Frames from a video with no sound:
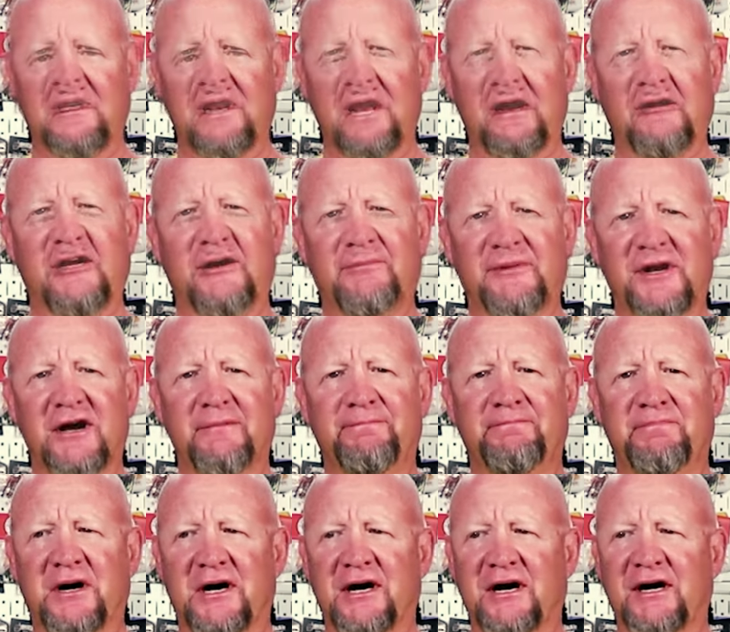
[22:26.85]
Now coming
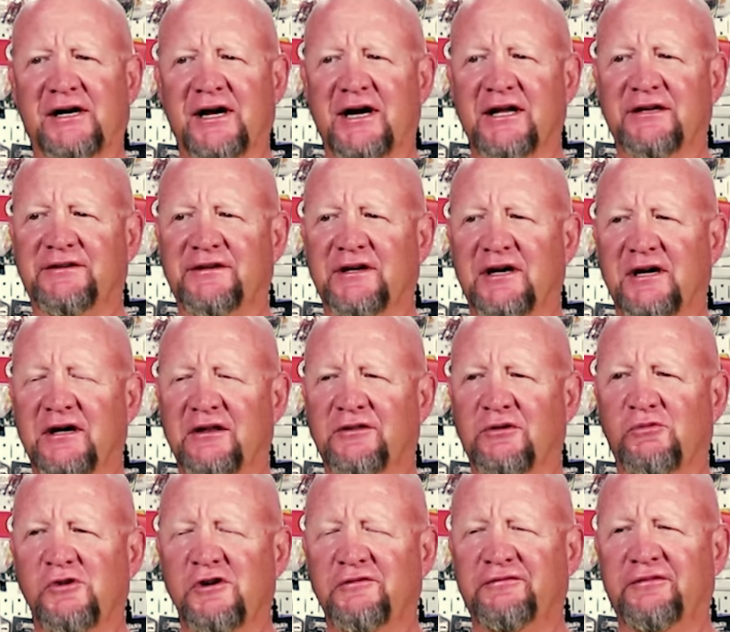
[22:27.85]
up, I got
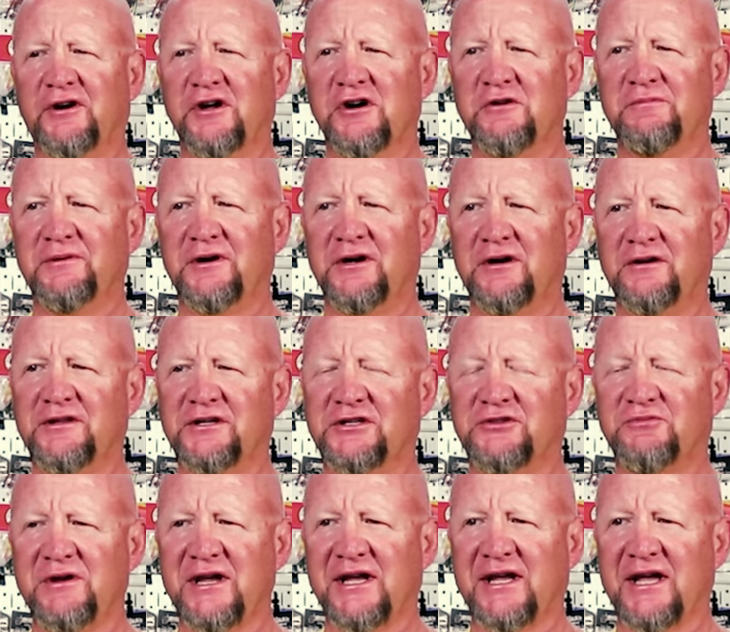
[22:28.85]
the Wolford opener
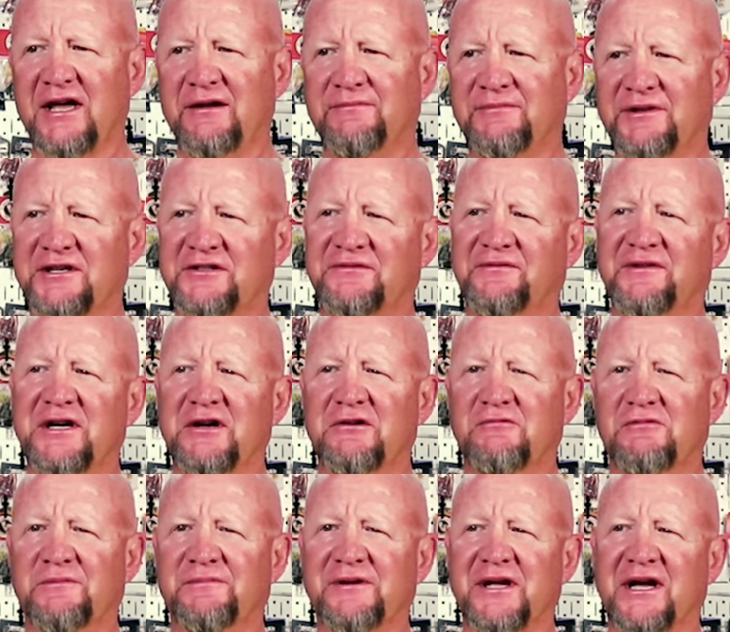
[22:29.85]
this weekend, but this video
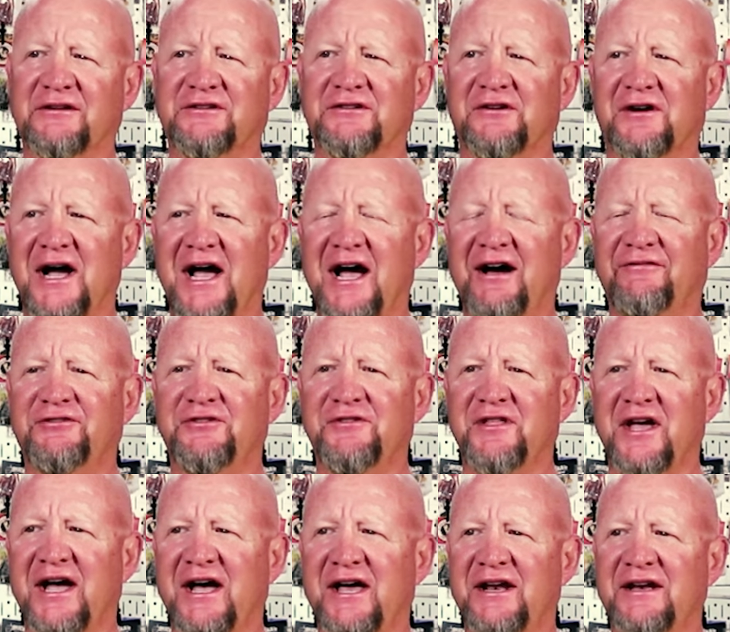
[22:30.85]
won't be out till after
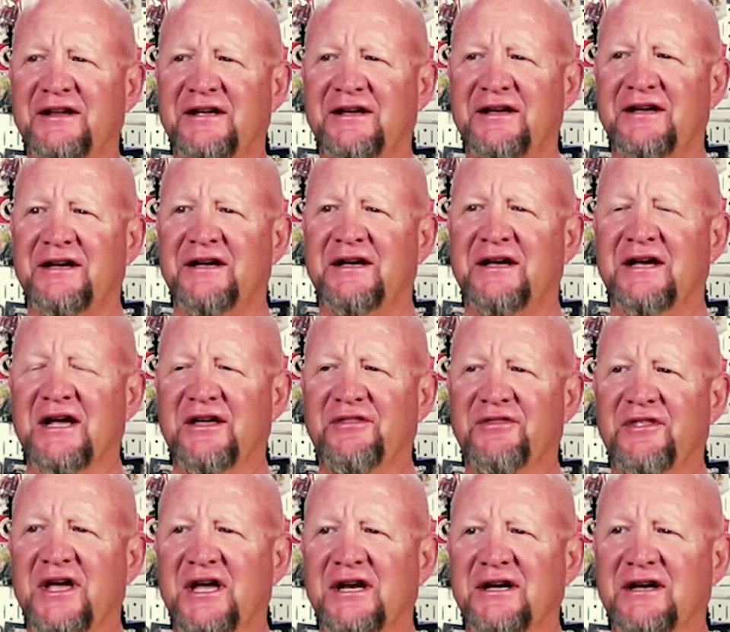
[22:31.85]
that.
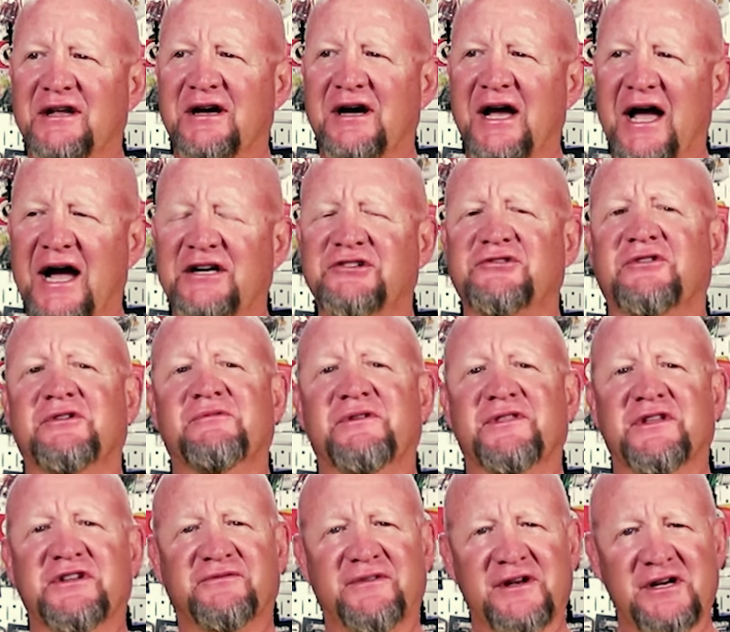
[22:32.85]
And then actually
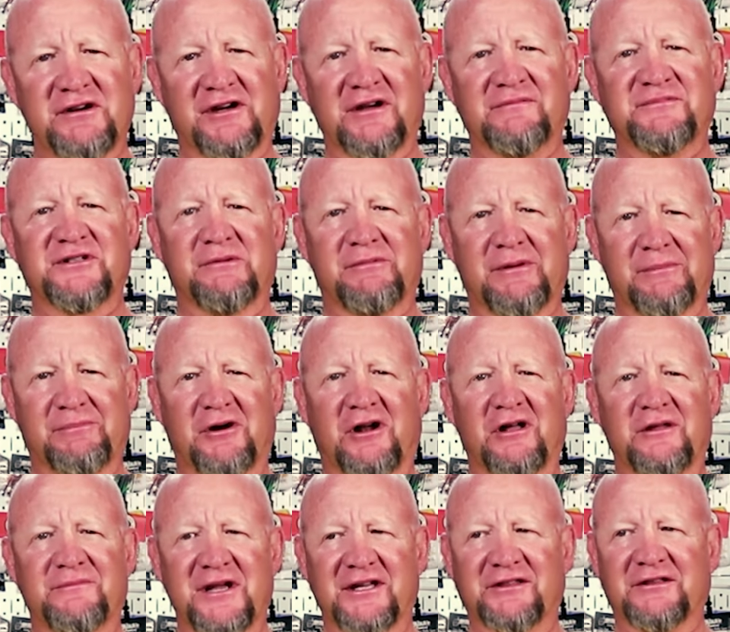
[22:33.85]
when this video comes up, I'll
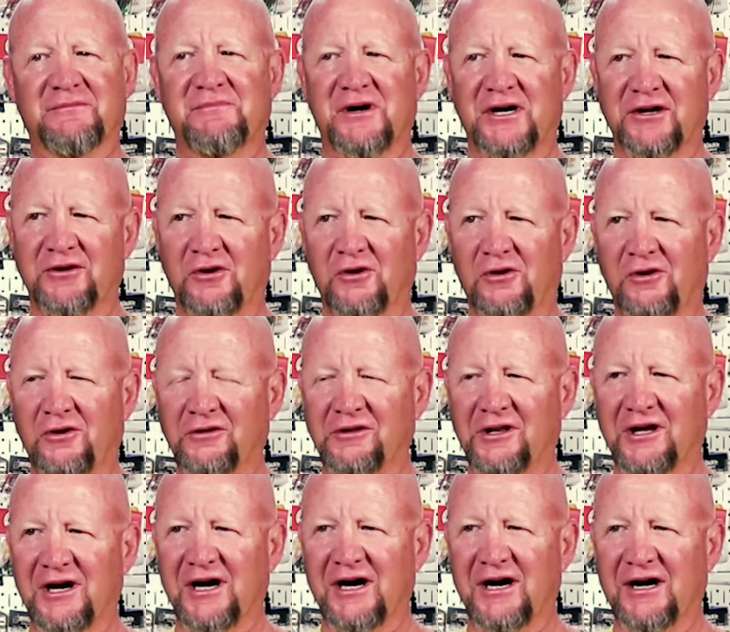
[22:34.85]
probably be at the mud
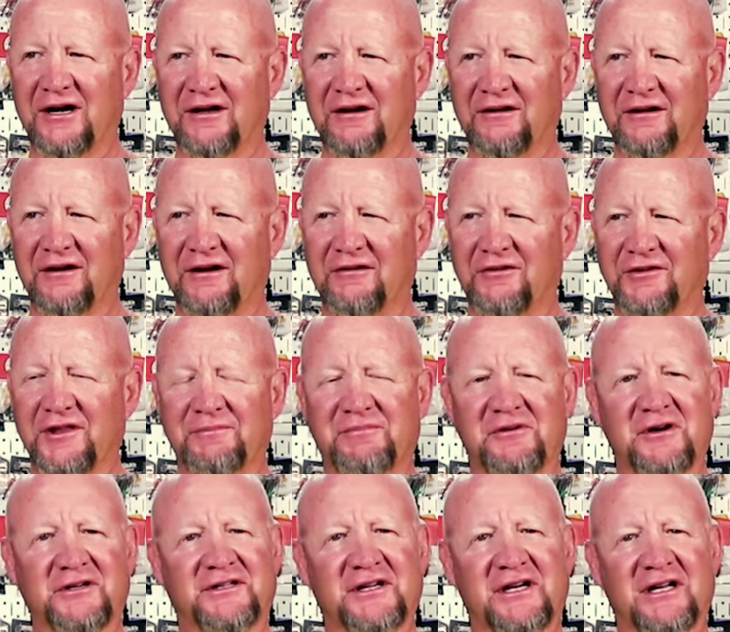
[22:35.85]
hole. I heard they
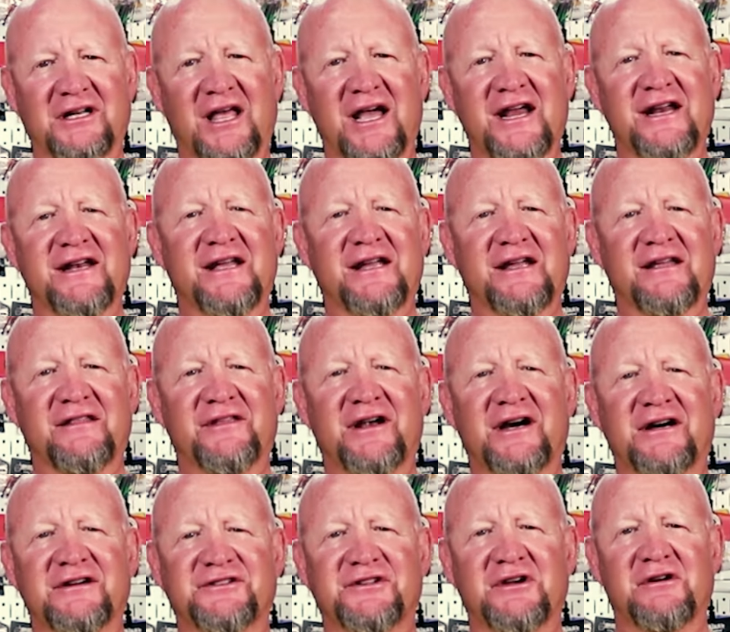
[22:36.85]
put lightning in
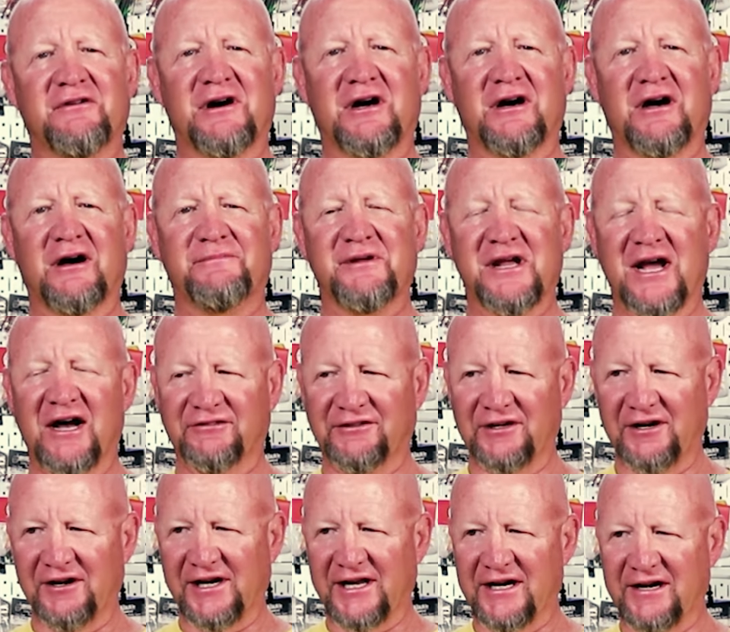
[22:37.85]
there, so I'll be out
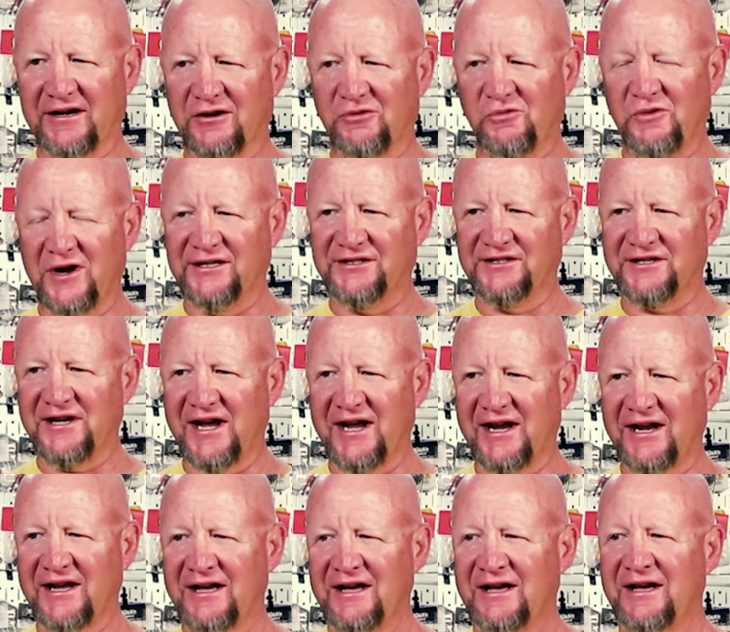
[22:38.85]
there again on a
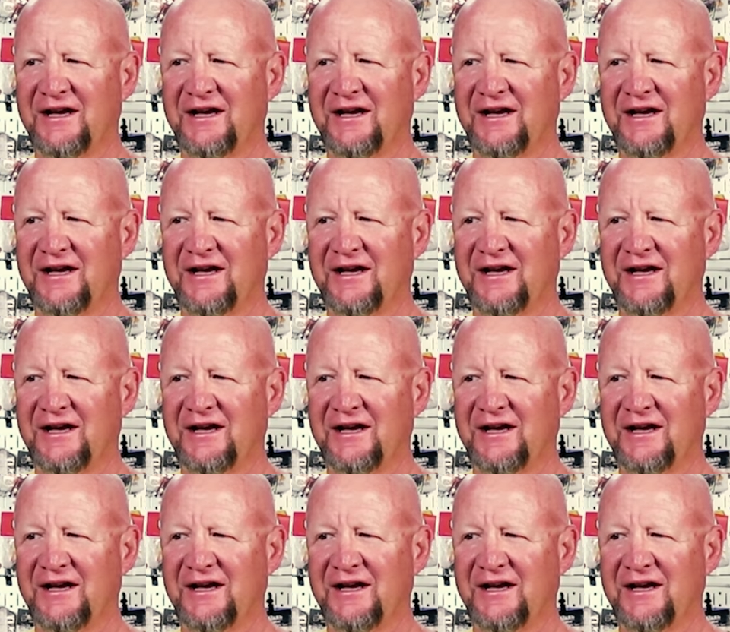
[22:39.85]
Wednesday.